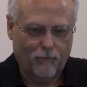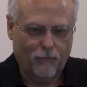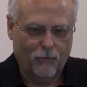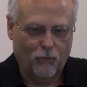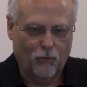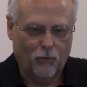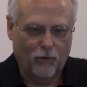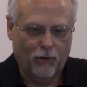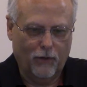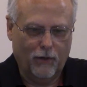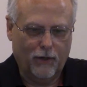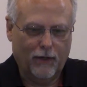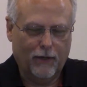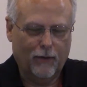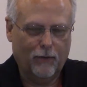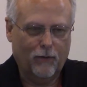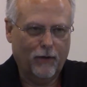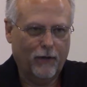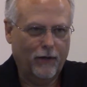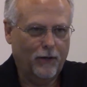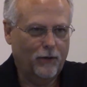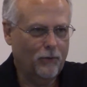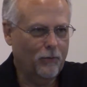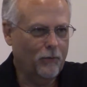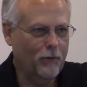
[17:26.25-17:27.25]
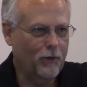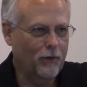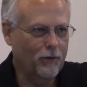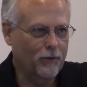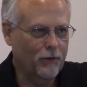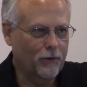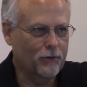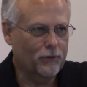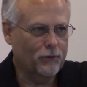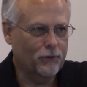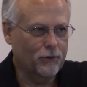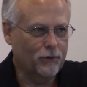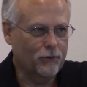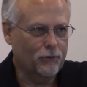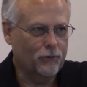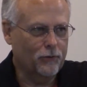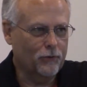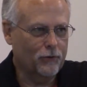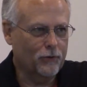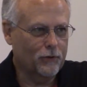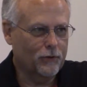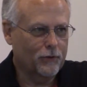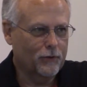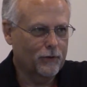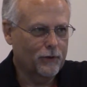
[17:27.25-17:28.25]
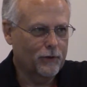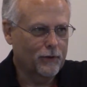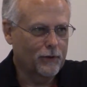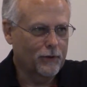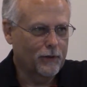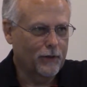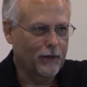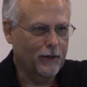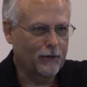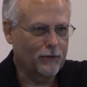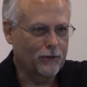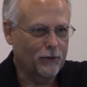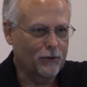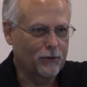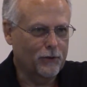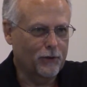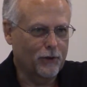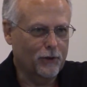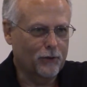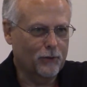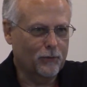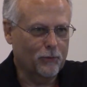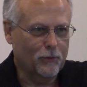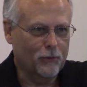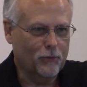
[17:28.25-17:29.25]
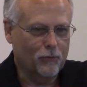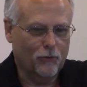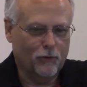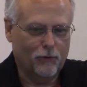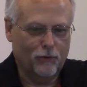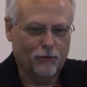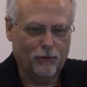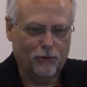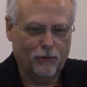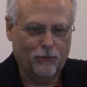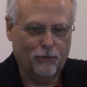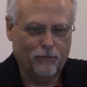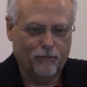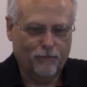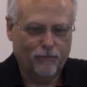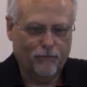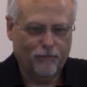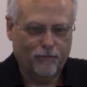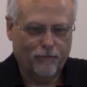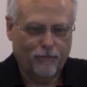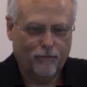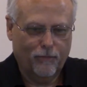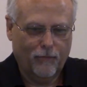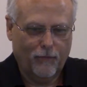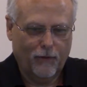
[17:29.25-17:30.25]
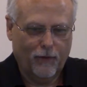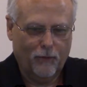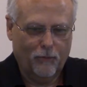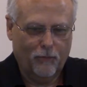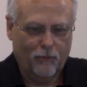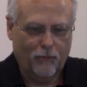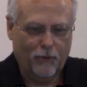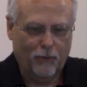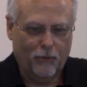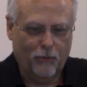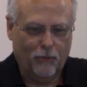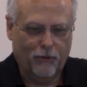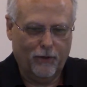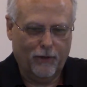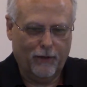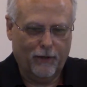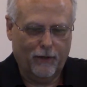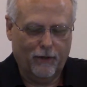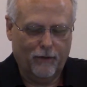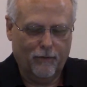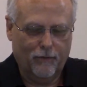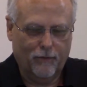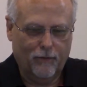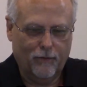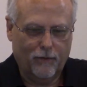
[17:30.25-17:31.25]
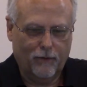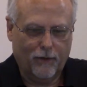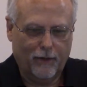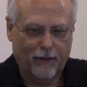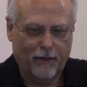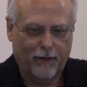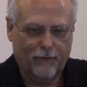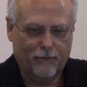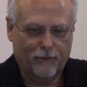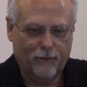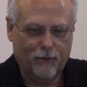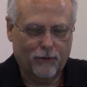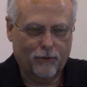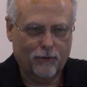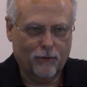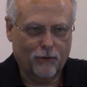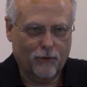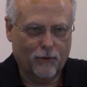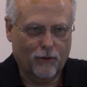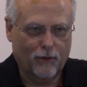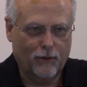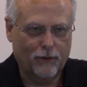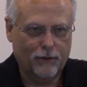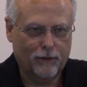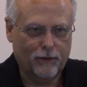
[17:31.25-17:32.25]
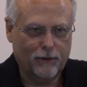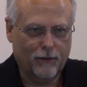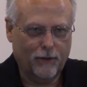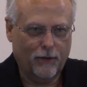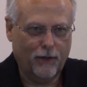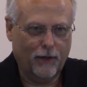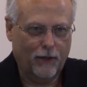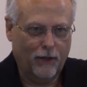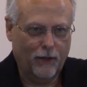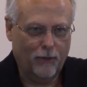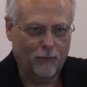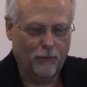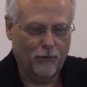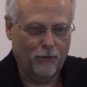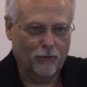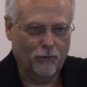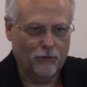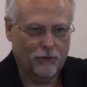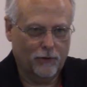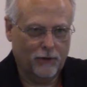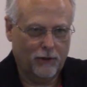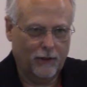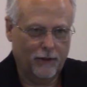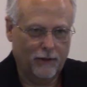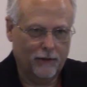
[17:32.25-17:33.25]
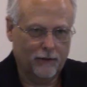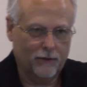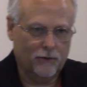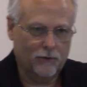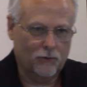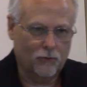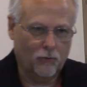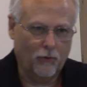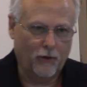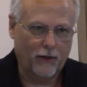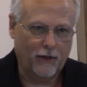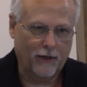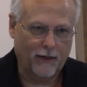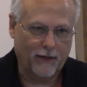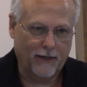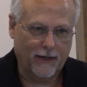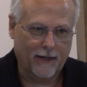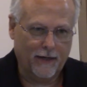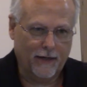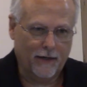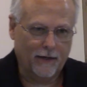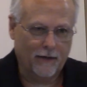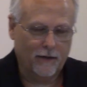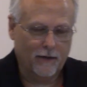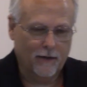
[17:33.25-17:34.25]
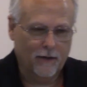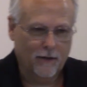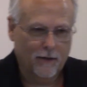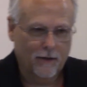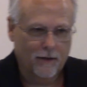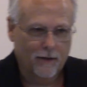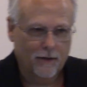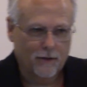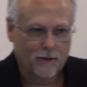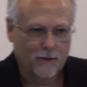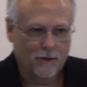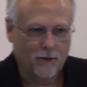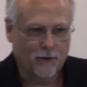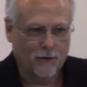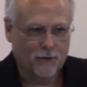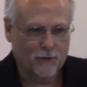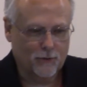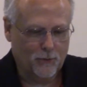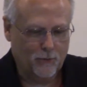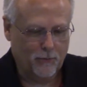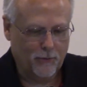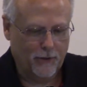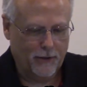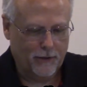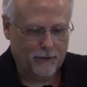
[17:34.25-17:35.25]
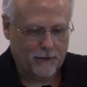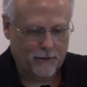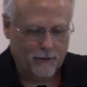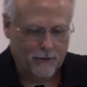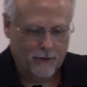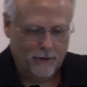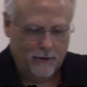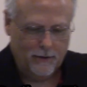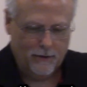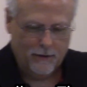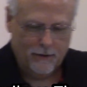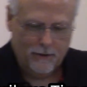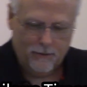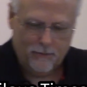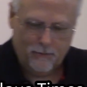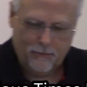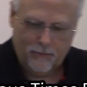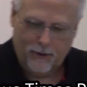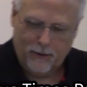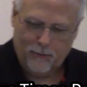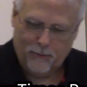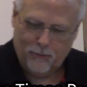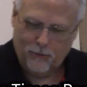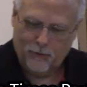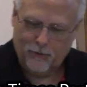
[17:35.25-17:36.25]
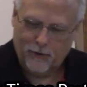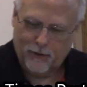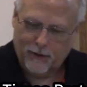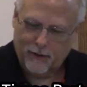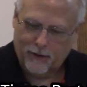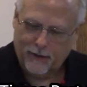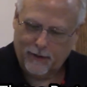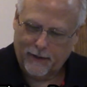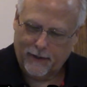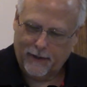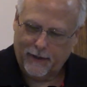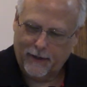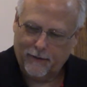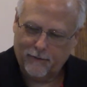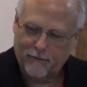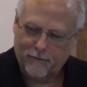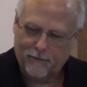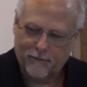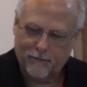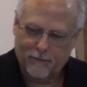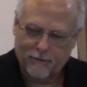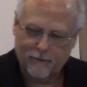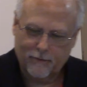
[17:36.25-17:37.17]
Boy, I would hate to be in their shoes at the judgment, wouldn't you? People that have laughed at the cross. I think Hebrews 10:29 talks about people that laugh